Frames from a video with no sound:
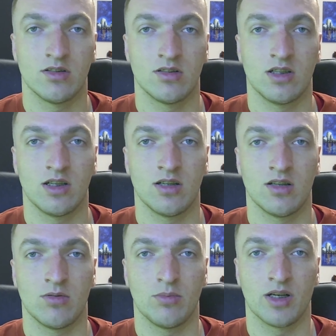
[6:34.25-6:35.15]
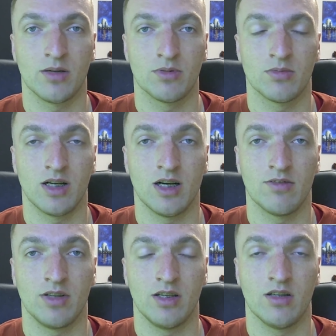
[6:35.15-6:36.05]
Then I will pick up some
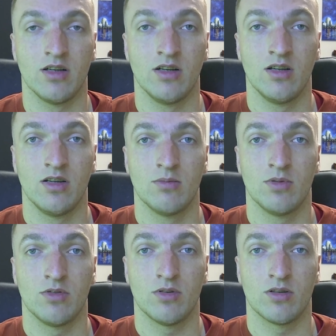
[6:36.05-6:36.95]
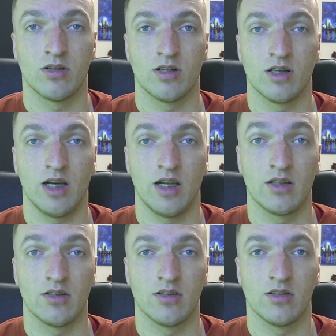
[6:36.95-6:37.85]
coffee before
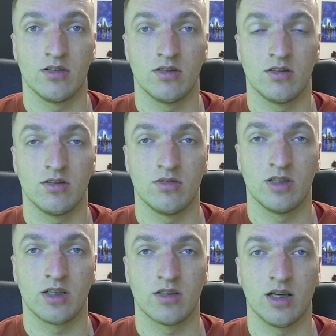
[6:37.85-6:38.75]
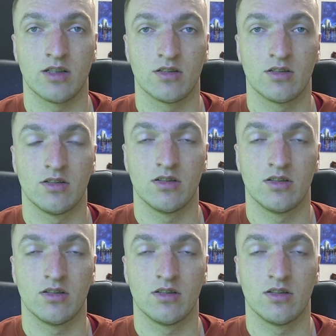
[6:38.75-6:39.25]
heading to take the test.